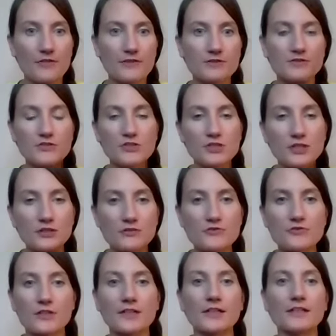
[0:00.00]
the
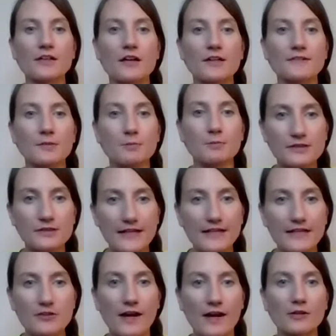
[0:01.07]
children on the
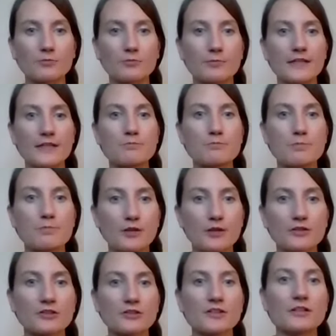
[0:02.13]
playground being
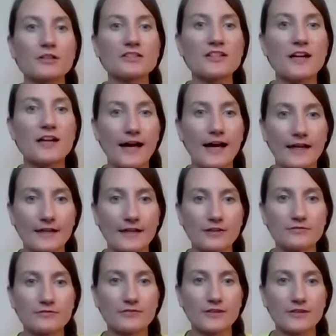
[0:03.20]
burned alive
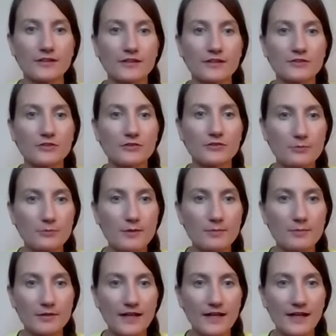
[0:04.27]
do you
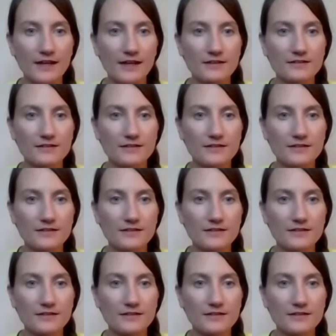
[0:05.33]
remember that